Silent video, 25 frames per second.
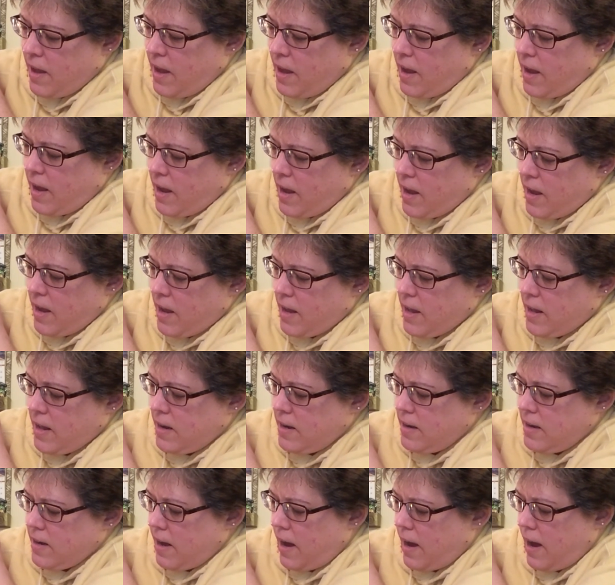
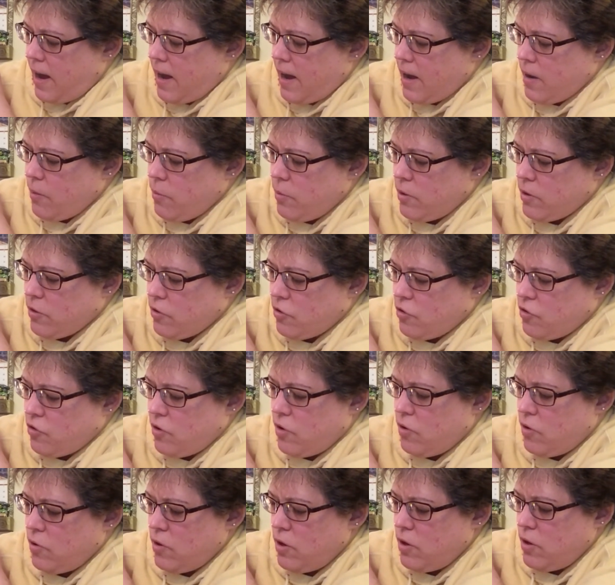And I will
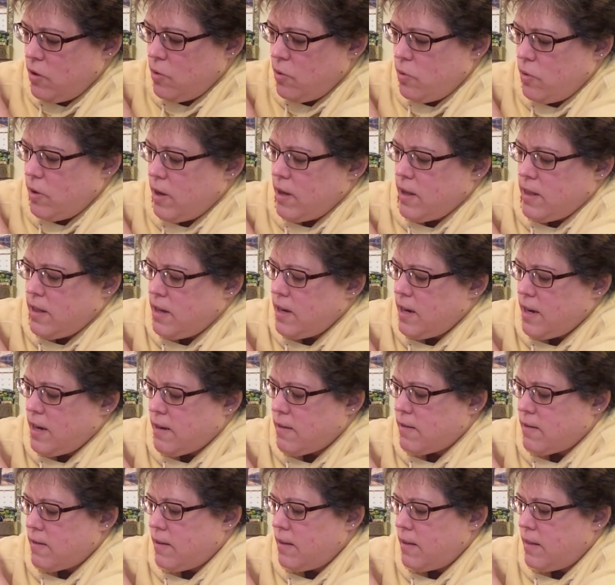show you in the
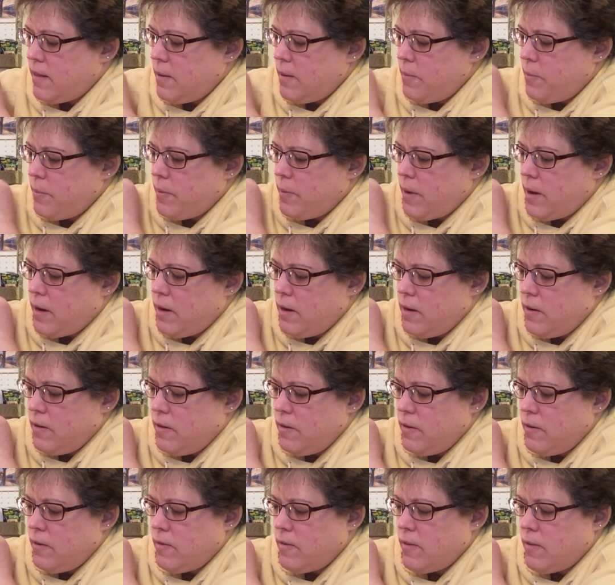next clip
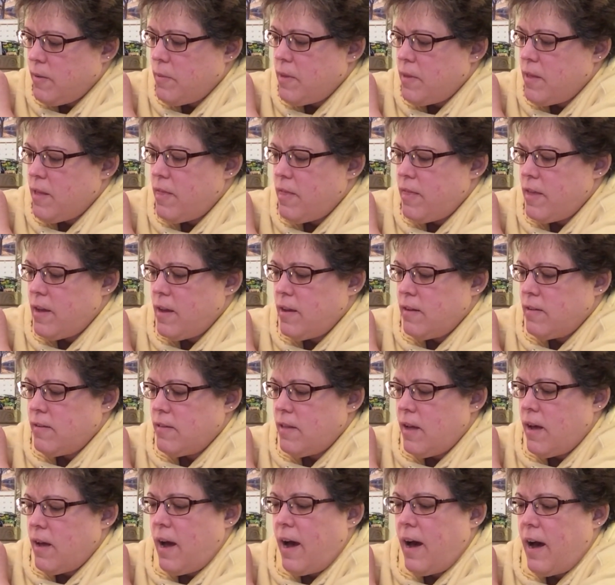some of the things
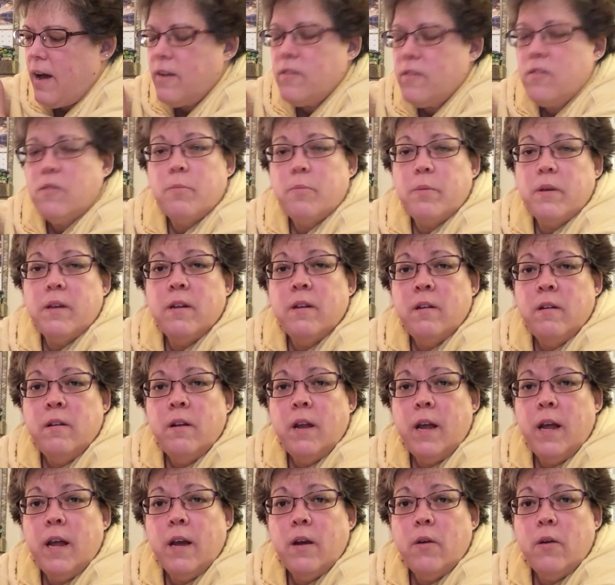how to spin
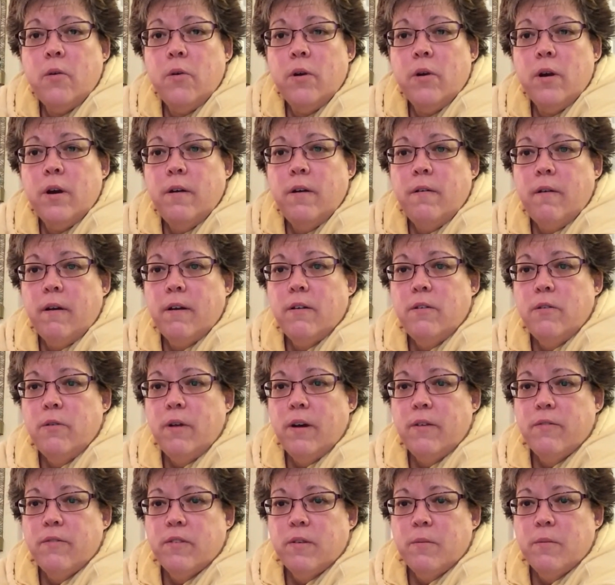Angora. I do
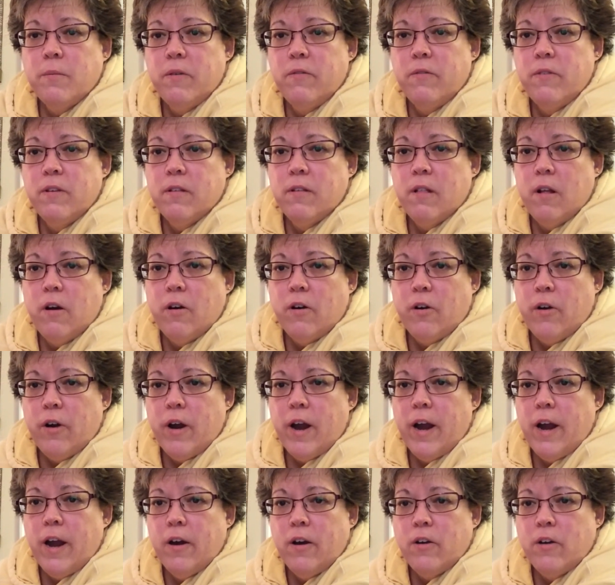have some of his longer
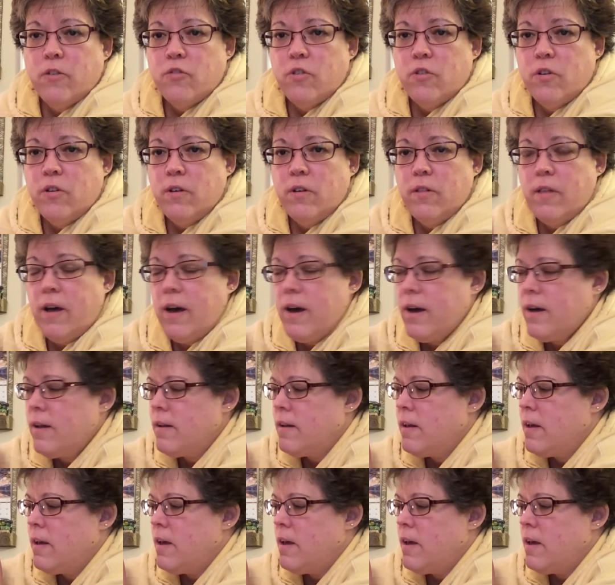hair. I'll show you that.